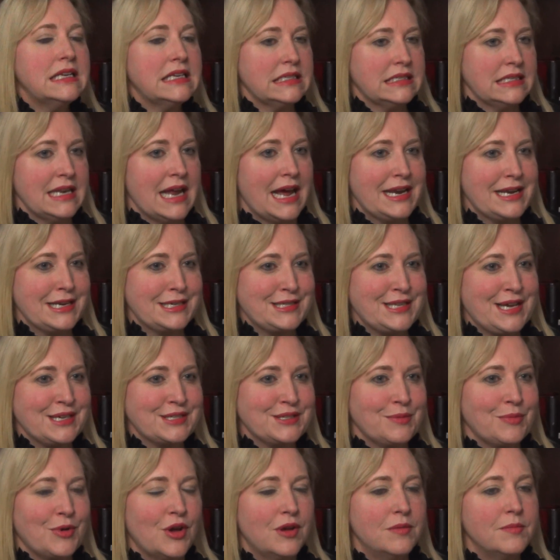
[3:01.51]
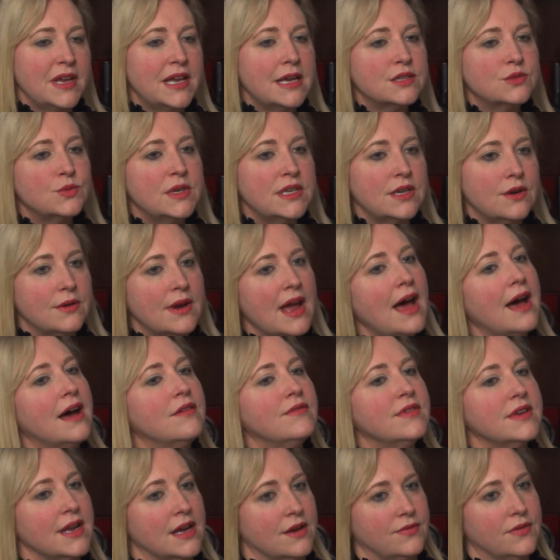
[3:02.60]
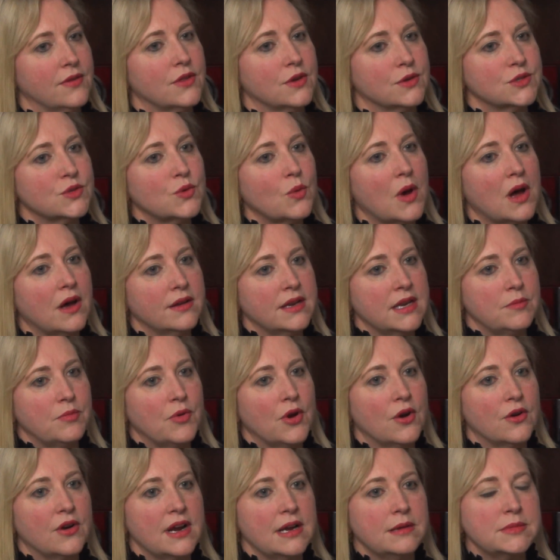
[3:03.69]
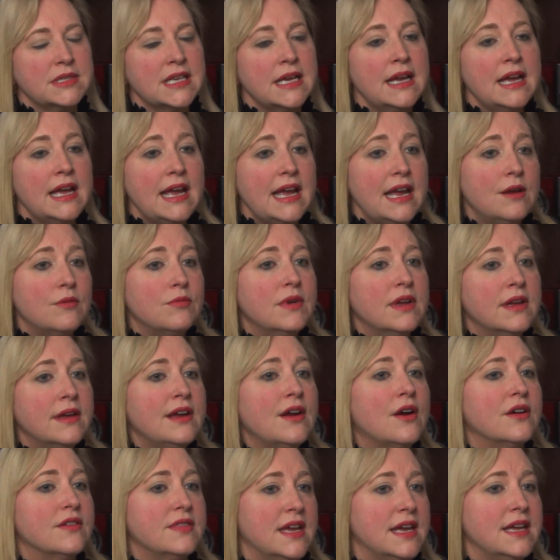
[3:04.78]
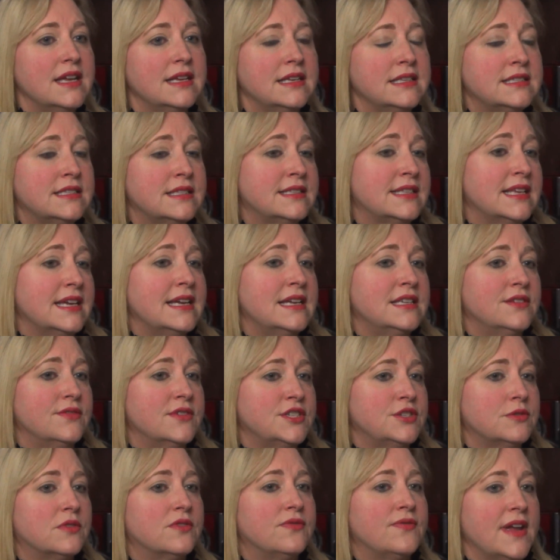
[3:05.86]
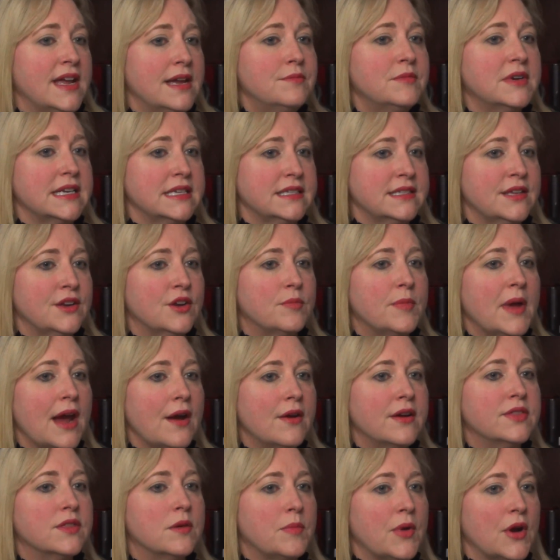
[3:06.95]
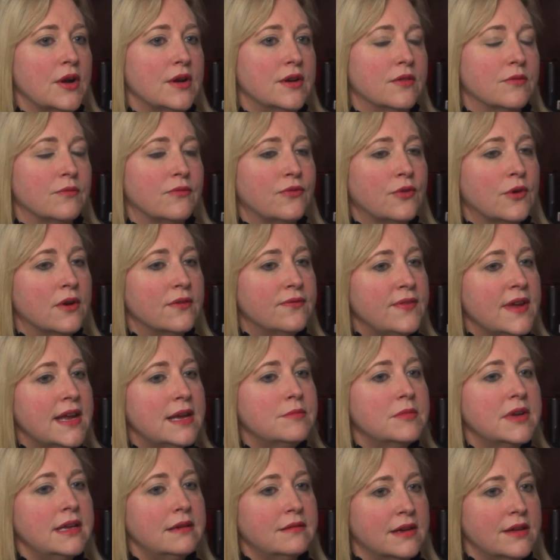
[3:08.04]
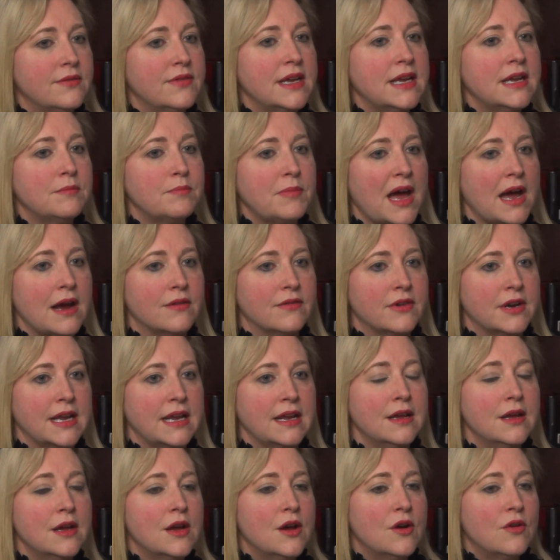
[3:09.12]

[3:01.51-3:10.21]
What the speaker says: it is not accessible and because we don't have enough of those quality programs, it really are it's the individual families that are bearing the burden. For a family living in poverty,